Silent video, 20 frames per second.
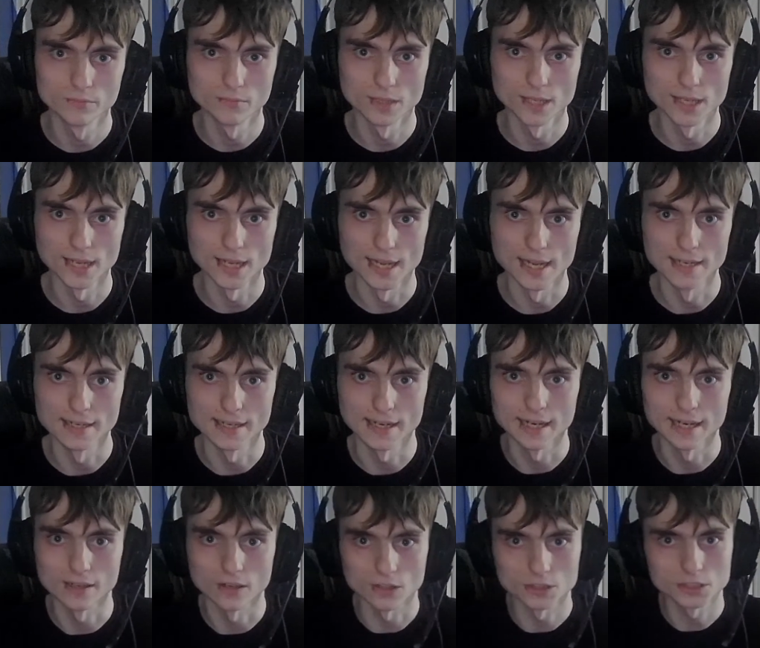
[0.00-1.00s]
And
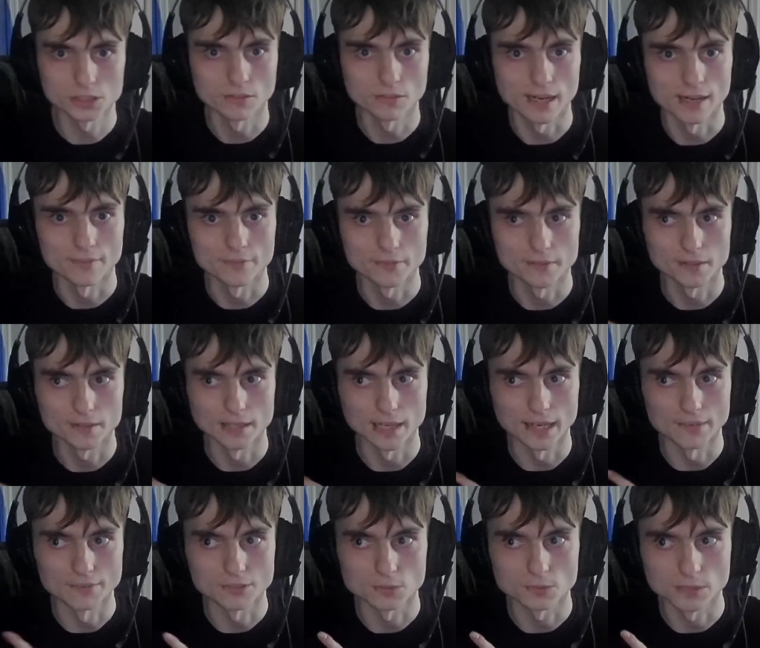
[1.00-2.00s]
I also have
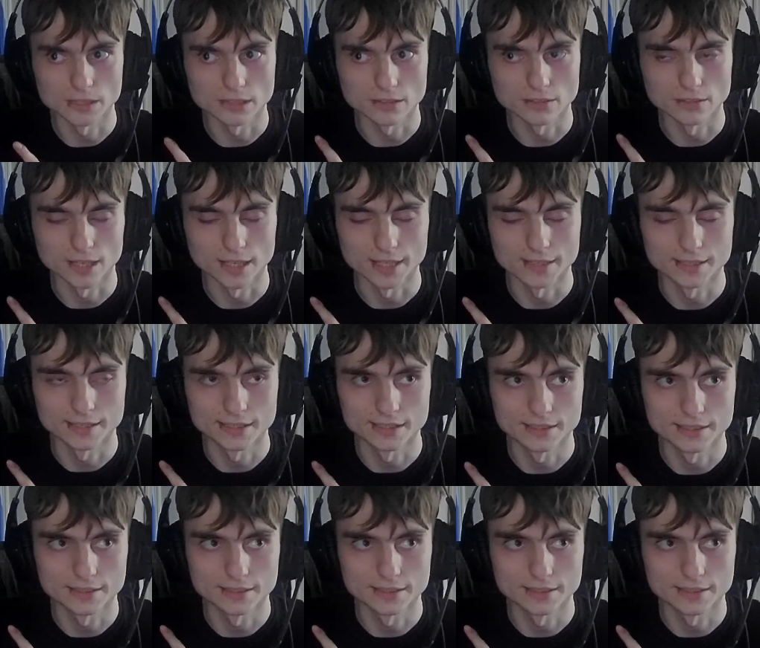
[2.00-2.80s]
After We Collided